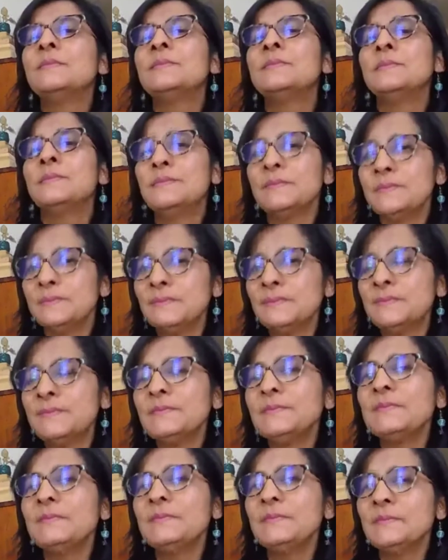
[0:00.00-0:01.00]

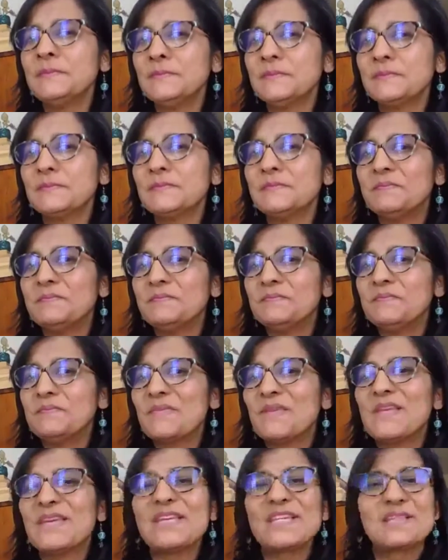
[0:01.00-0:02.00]

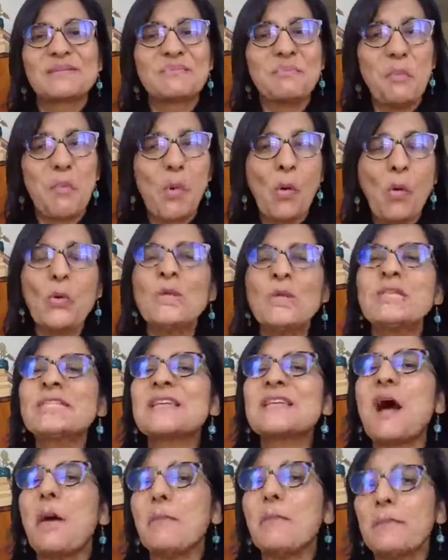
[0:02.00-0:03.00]
His most
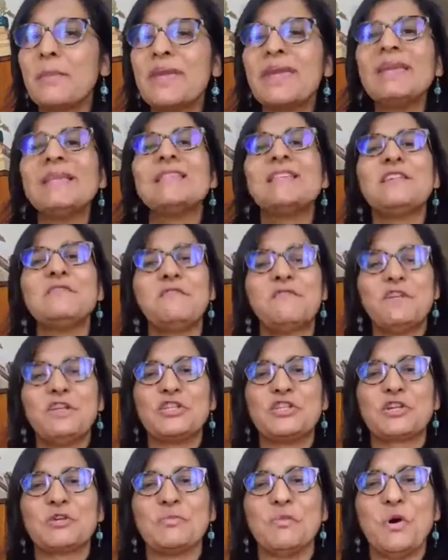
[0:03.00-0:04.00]
amazing
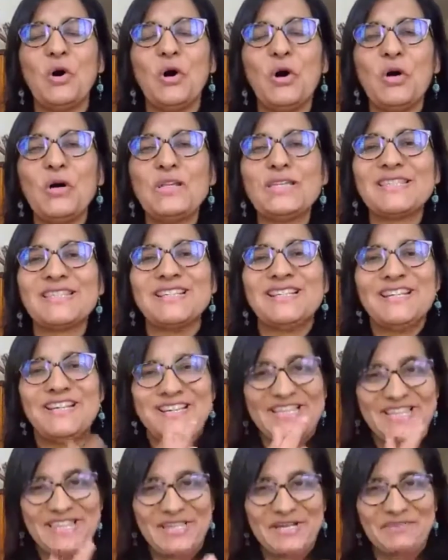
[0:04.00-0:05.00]
feature was
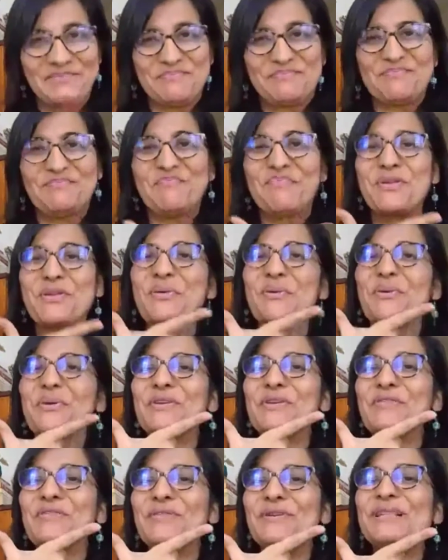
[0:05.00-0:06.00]
the
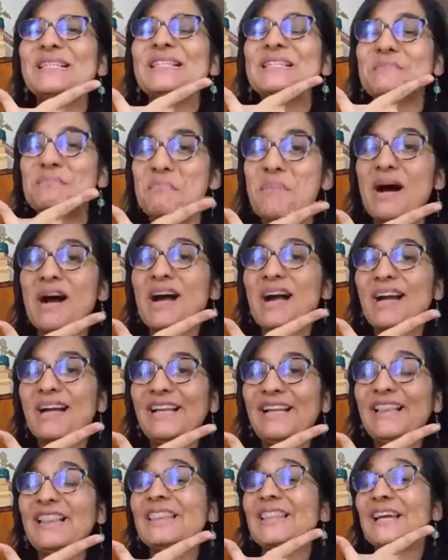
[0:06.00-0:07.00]
beautiful
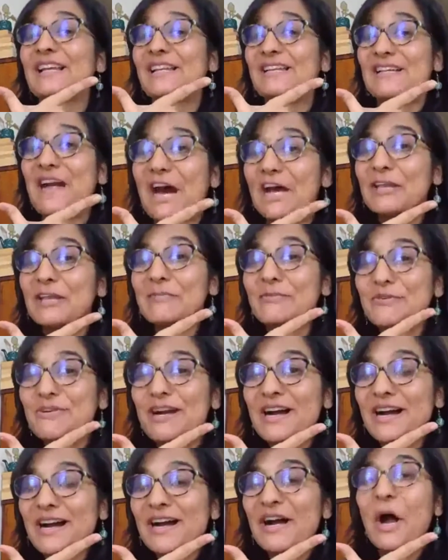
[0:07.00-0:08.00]
smile that
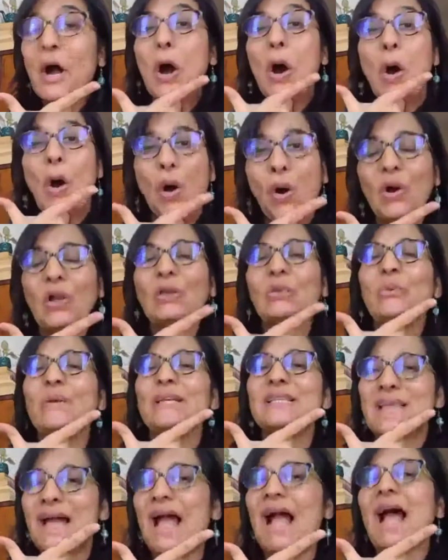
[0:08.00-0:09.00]
Karimuga
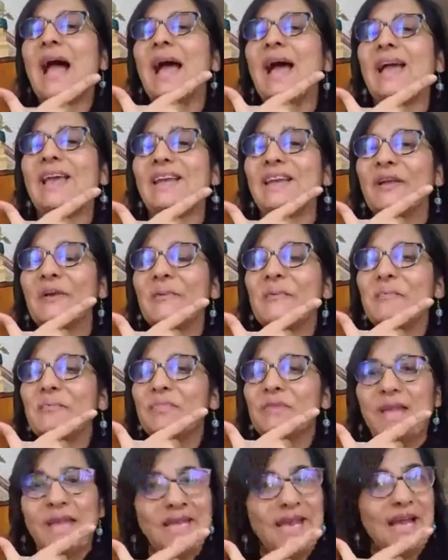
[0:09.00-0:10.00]
always had.
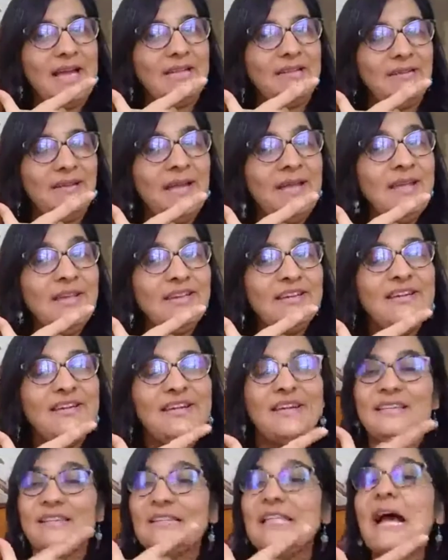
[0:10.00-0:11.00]
And I think
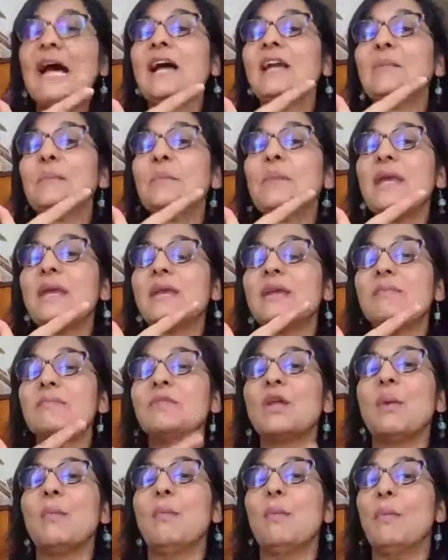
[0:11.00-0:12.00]
that made him
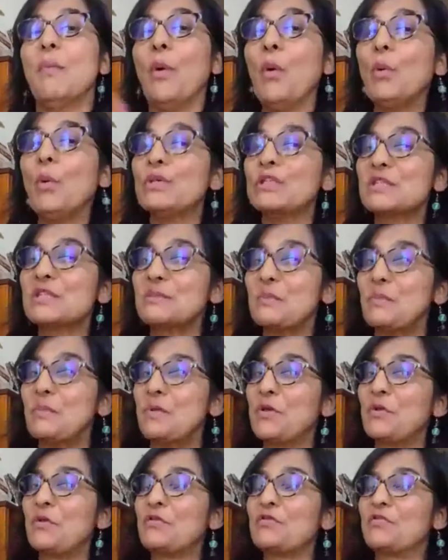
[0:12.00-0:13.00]
the most
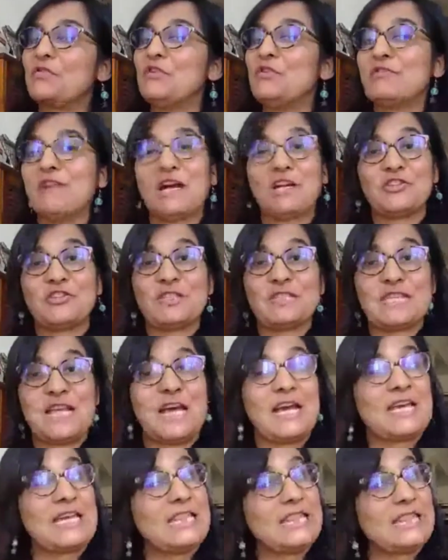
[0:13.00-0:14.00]
beautiful
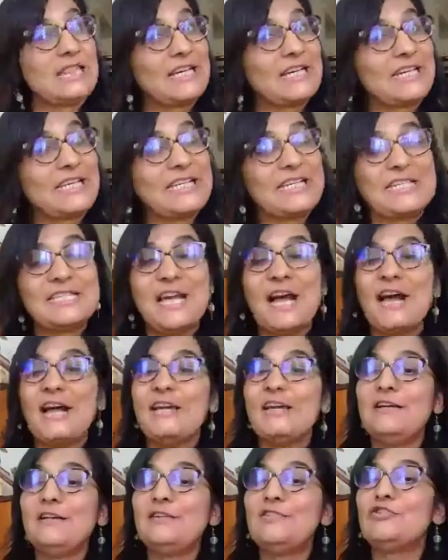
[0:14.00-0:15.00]
Rakshasa in the
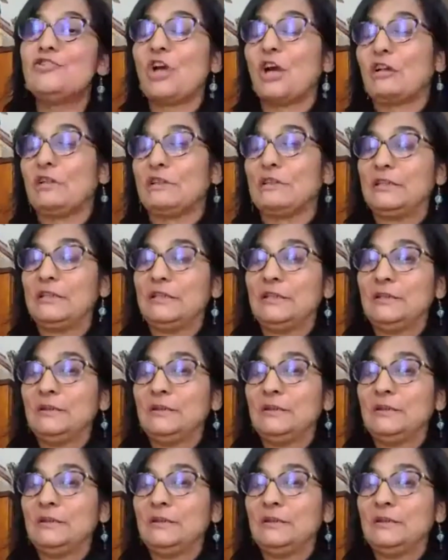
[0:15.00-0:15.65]
entire jungle.